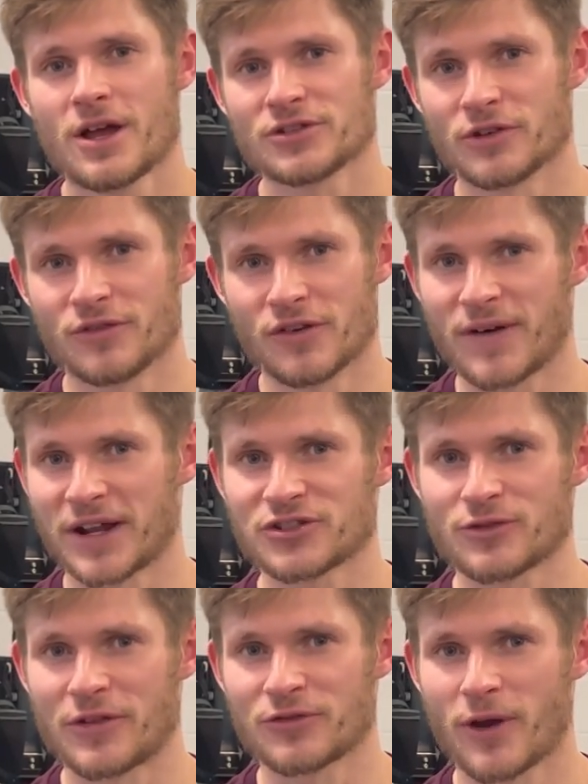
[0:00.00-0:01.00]
So if you're a fan of
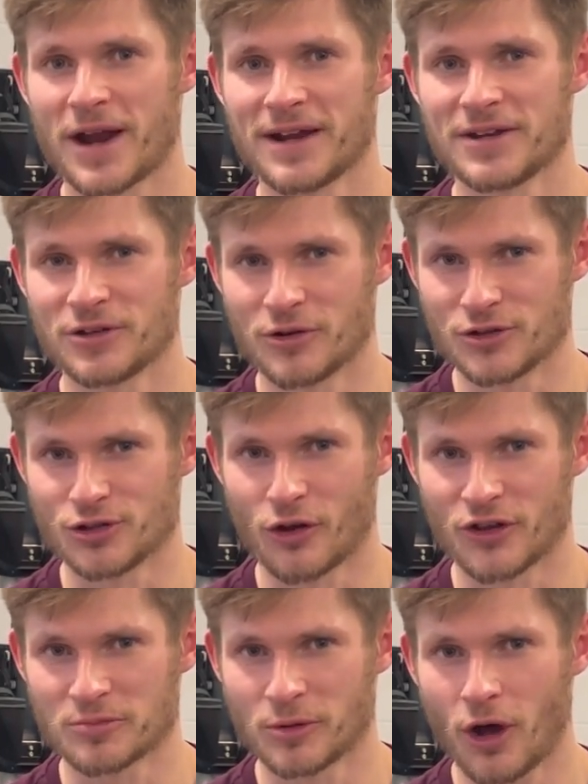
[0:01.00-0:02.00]
strength training, you're going to
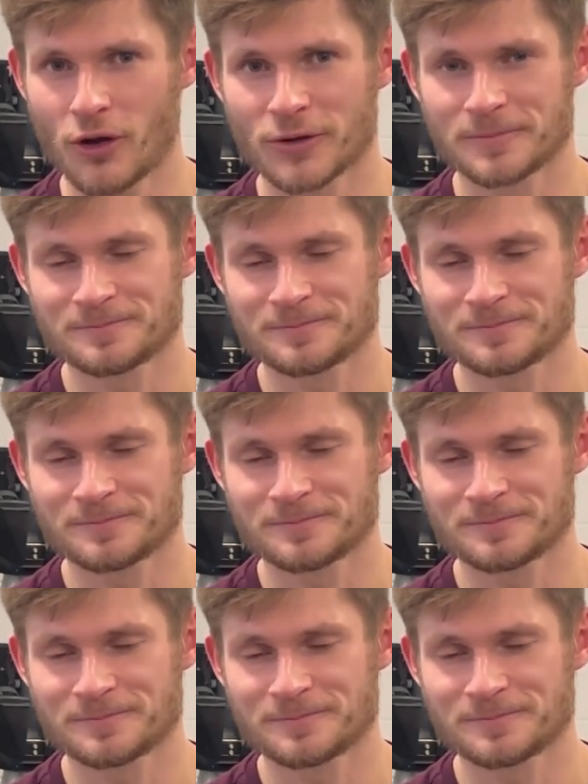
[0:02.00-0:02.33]
enjoy this block.